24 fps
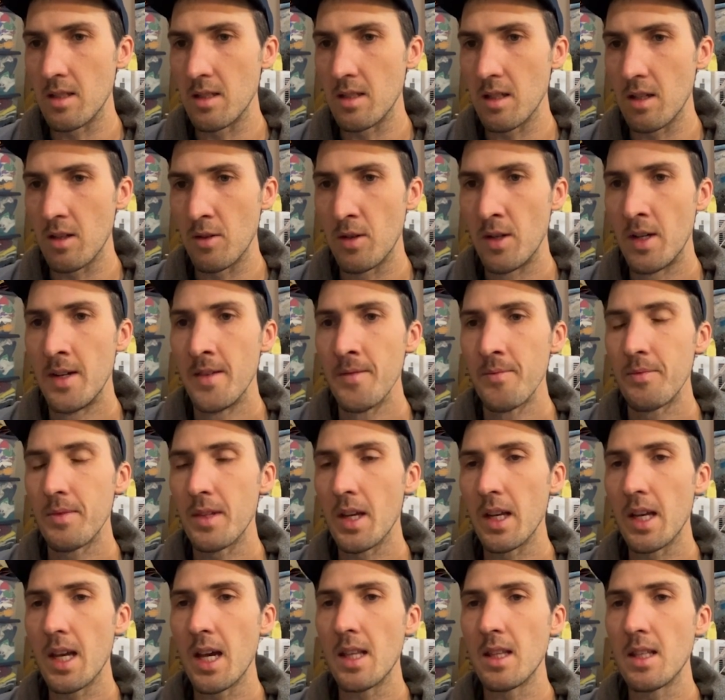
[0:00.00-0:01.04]
So
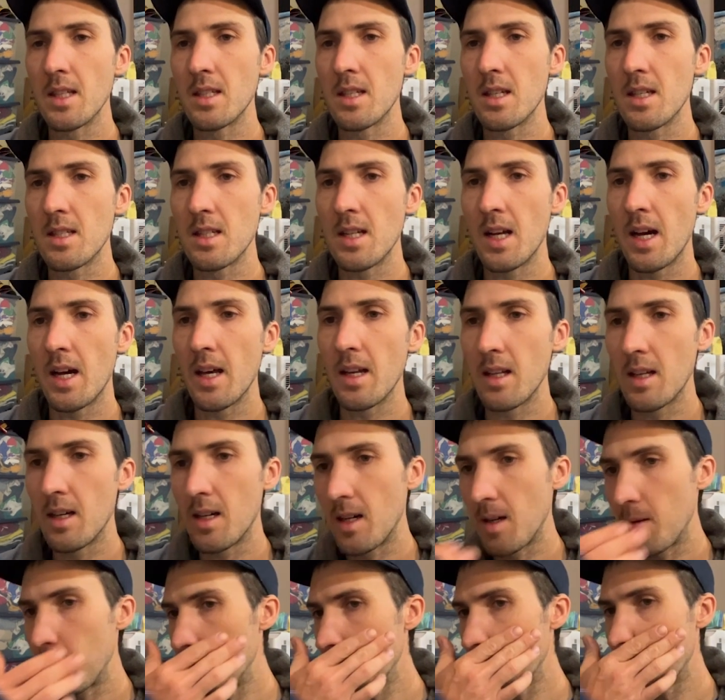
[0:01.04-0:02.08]
again, this is not,
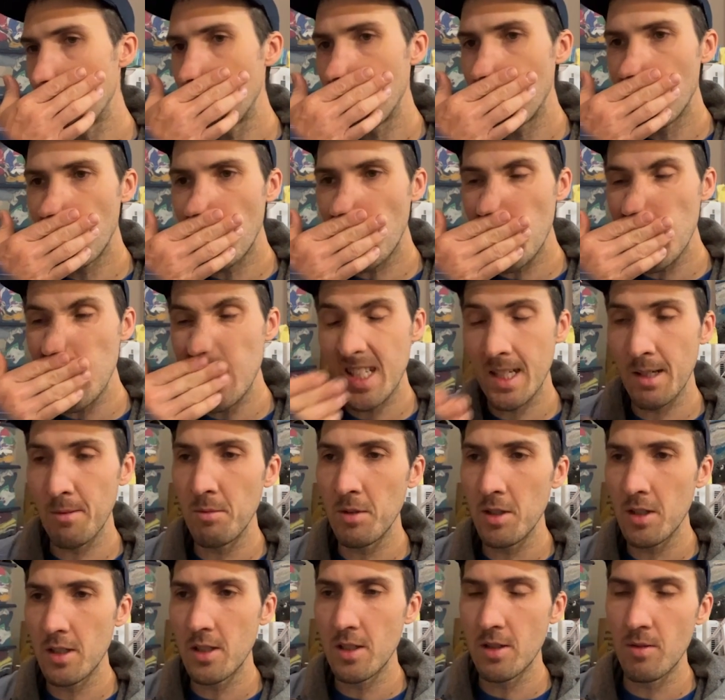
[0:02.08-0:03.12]
you know, very
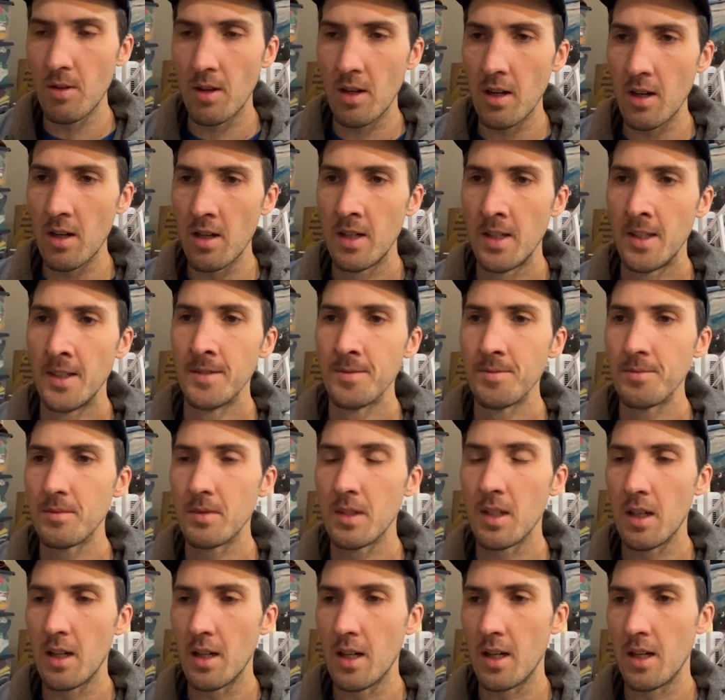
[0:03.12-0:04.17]
similar to our
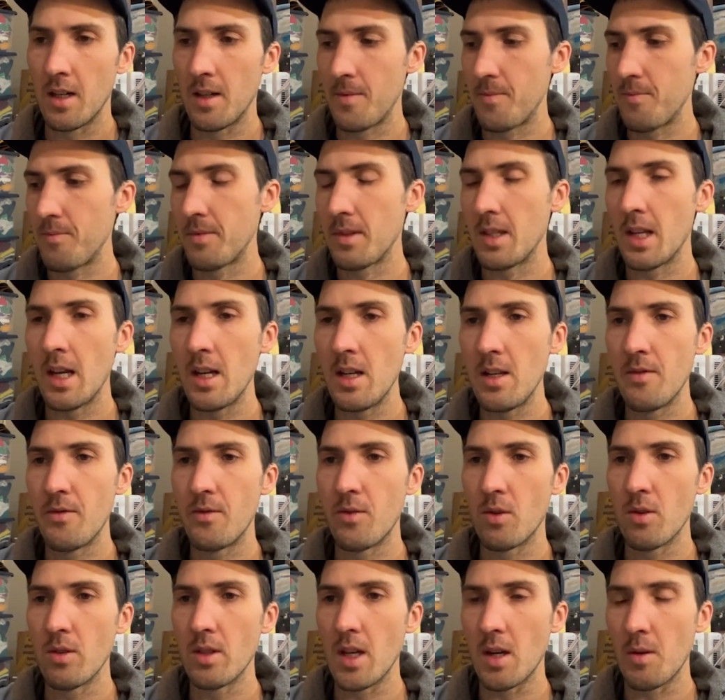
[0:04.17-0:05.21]

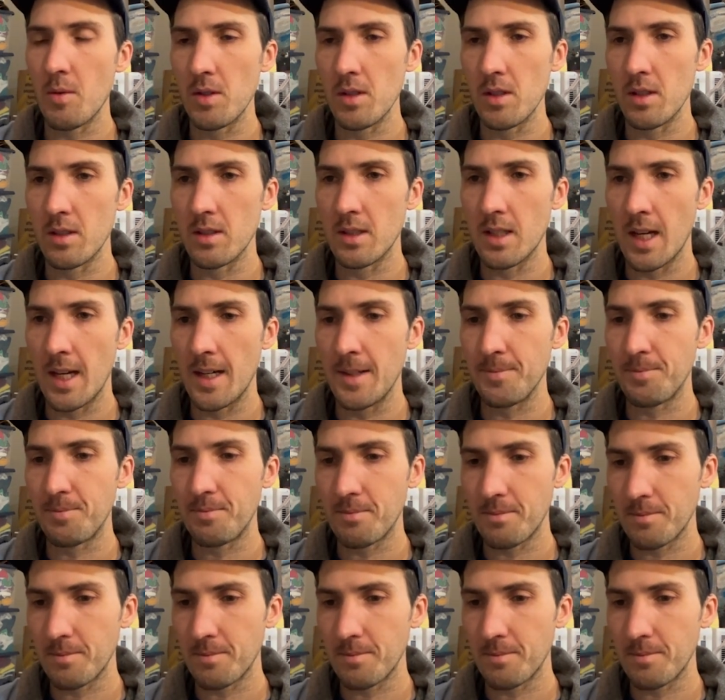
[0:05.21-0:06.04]
94 that we looked at.